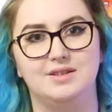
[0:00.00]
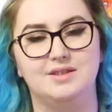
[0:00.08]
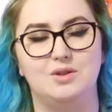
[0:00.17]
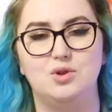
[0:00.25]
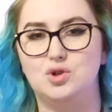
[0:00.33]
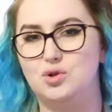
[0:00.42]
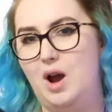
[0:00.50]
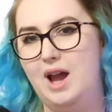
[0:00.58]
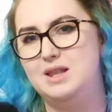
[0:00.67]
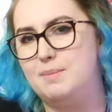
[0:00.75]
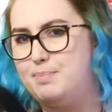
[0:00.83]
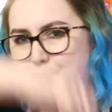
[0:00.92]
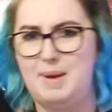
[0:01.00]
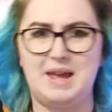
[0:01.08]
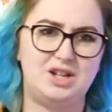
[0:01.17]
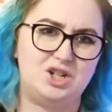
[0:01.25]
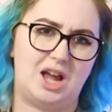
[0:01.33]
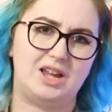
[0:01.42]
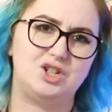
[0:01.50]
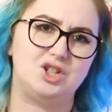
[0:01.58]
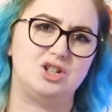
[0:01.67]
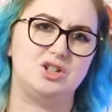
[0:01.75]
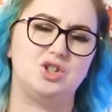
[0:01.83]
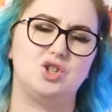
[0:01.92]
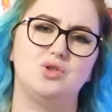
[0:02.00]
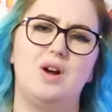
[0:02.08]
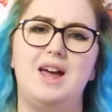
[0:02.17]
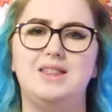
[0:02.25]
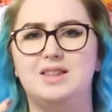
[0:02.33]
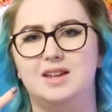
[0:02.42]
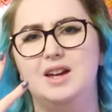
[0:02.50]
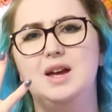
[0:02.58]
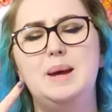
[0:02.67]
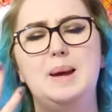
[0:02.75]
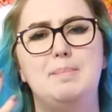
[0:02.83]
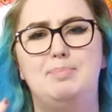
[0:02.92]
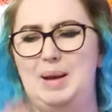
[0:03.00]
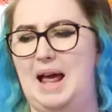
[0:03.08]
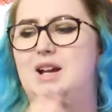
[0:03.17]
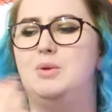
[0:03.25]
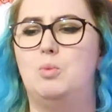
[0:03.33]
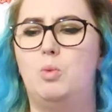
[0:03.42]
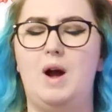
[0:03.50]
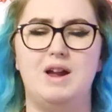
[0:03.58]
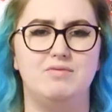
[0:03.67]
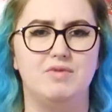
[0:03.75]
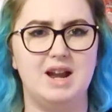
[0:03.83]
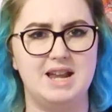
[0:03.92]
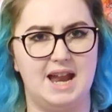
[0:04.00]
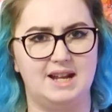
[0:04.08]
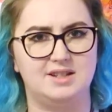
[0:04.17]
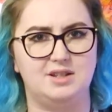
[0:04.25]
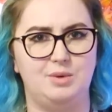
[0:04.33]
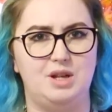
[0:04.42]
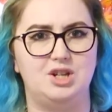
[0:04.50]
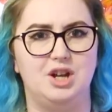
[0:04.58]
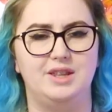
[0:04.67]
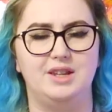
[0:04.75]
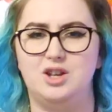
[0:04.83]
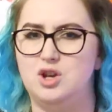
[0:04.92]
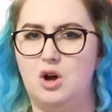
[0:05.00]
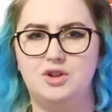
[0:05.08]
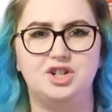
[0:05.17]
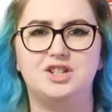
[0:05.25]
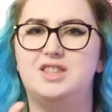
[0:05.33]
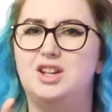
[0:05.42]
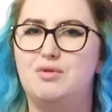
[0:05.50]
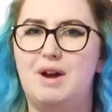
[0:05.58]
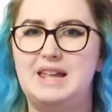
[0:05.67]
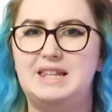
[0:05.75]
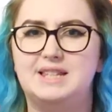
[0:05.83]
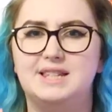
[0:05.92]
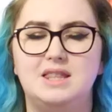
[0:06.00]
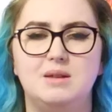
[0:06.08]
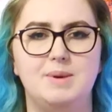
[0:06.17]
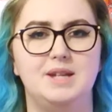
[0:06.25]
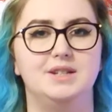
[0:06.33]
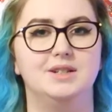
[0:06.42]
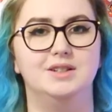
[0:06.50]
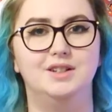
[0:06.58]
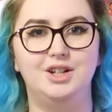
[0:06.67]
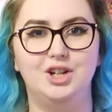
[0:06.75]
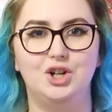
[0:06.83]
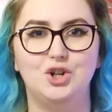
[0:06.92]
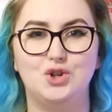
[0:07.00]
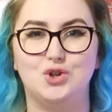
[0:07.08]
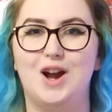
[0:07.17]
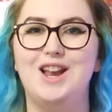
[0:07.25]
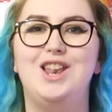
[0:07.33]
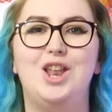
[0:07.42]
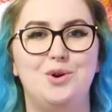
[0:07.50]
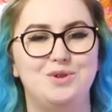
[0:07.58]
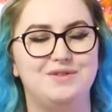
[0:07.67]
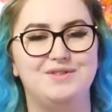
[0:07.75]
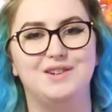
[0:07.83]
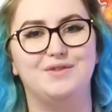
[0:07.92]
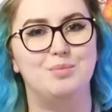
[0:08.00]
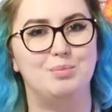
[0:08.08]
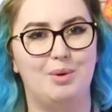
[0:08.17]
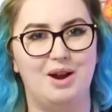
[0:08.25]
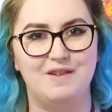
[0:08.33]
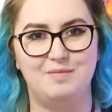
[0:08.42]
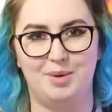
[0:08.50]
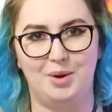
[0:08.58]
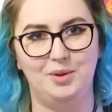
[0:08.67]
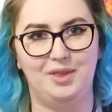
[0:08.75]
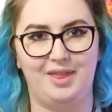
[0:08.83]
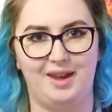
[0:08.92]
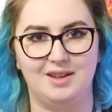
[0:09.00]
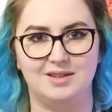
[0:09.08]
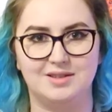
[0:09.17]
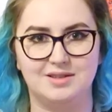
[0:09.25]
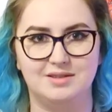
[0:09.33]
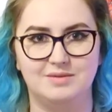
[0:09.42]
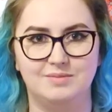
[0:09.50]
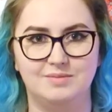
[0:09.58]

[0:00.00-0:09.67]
So try the big gestures, try the black and white right next to each other, not just the grey that's in the middle. Try loads of different brave, bold things.